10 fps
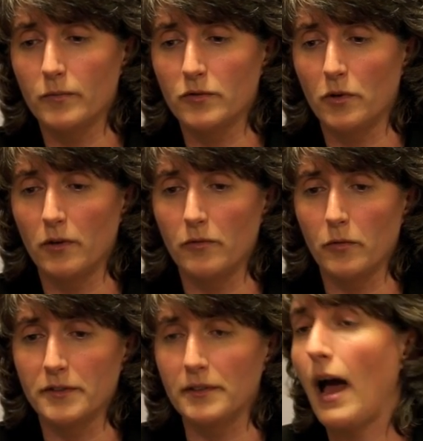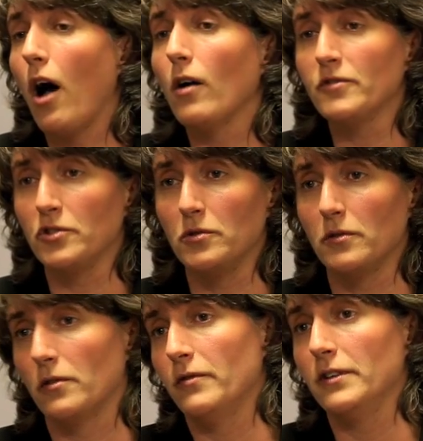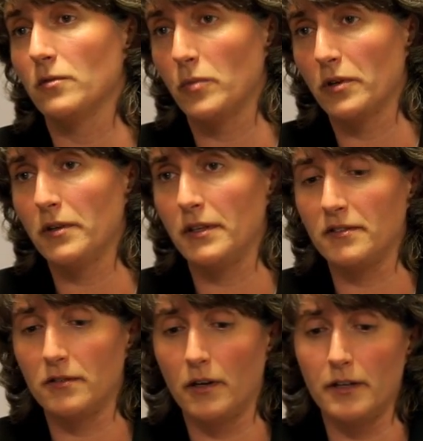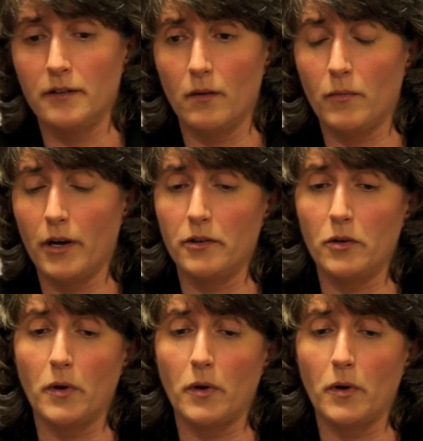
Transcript: sort of was an offshoot of the feasibility study done by the